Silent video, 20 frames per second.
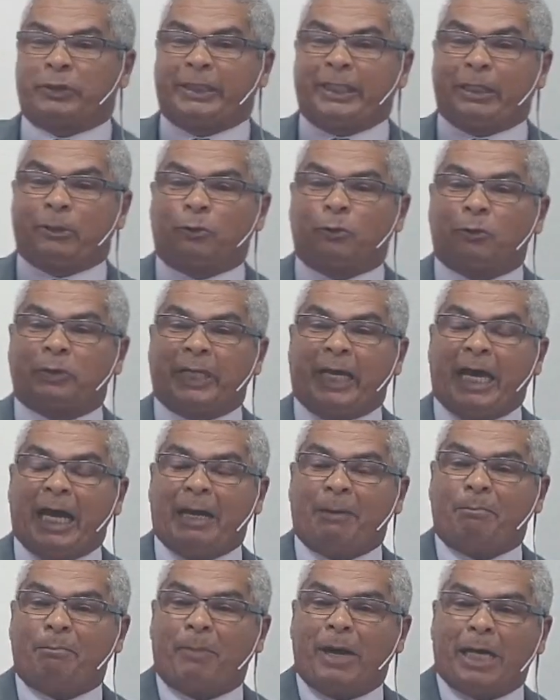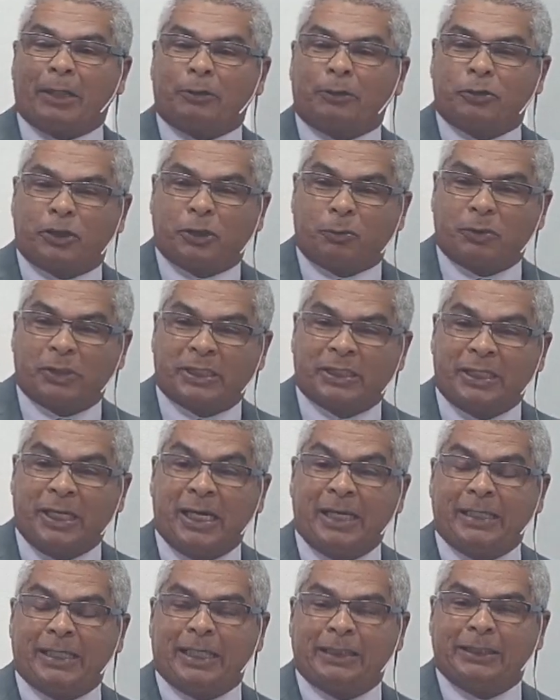He's saying that on the
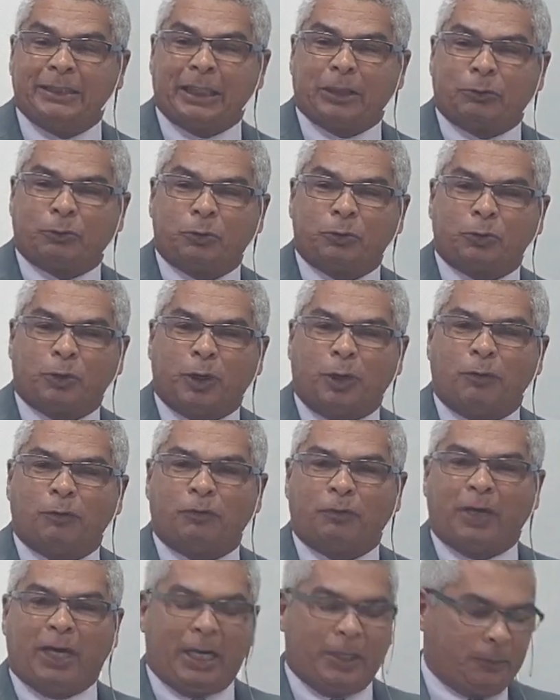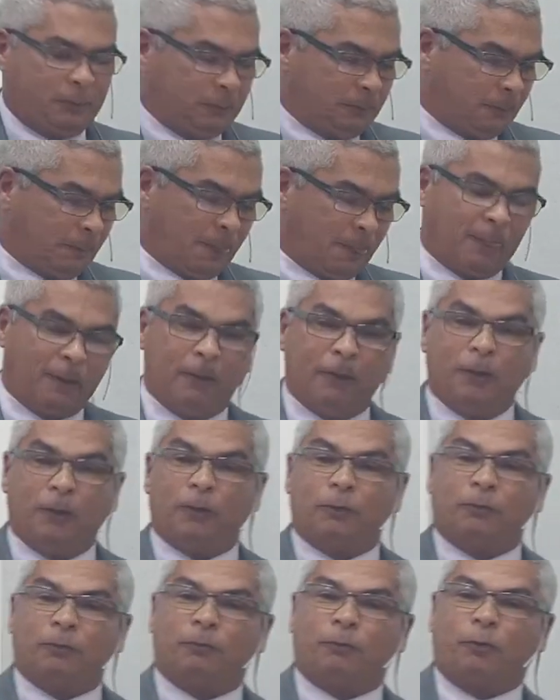shedding of his blood on the cross of Calvary,
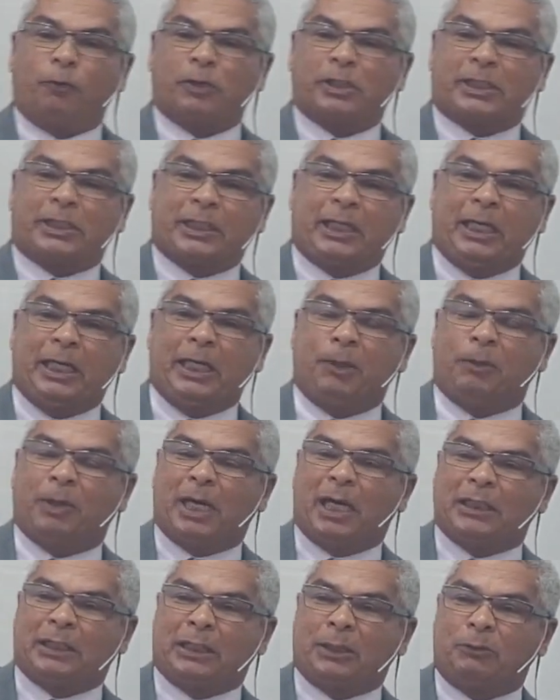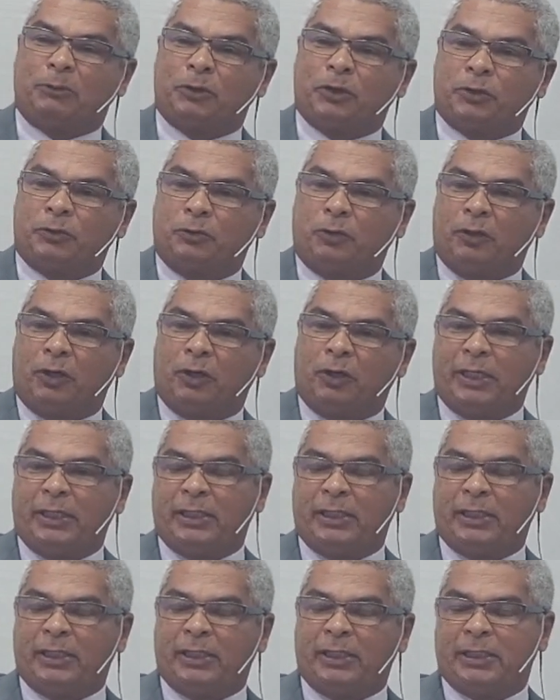you,
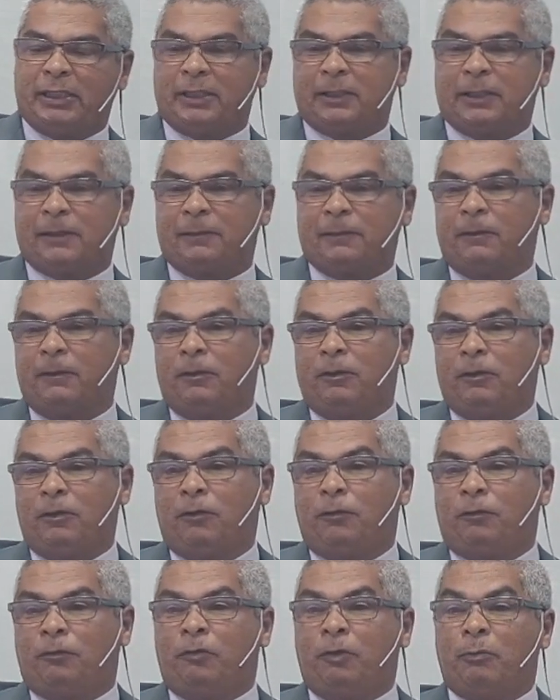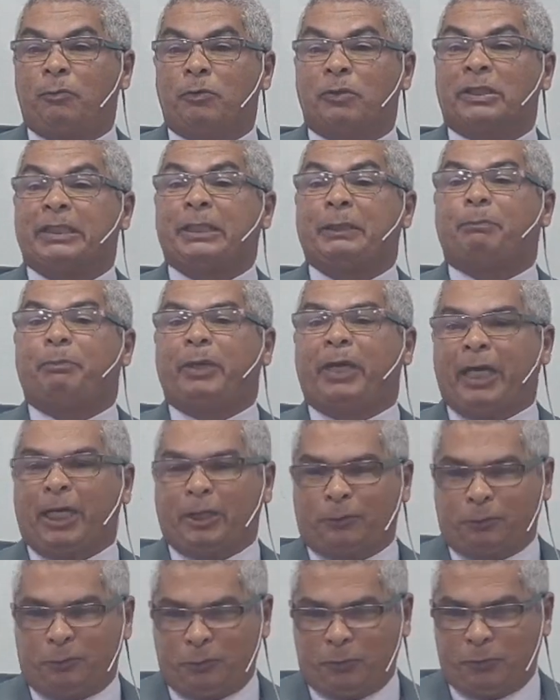me, and each one of us have
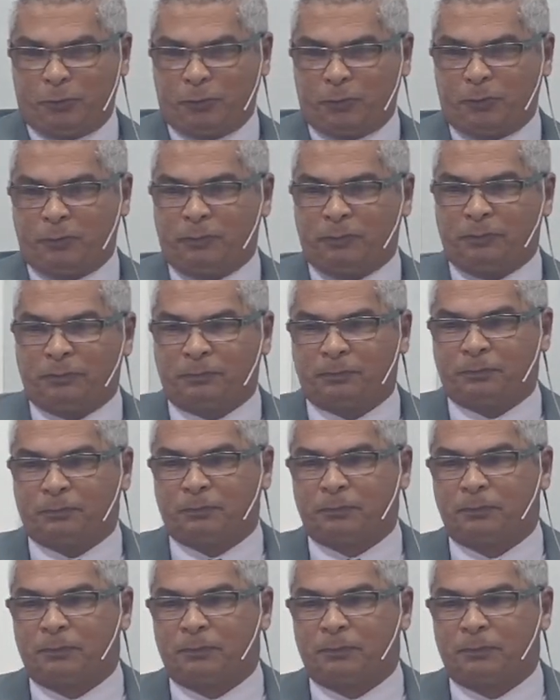been delivered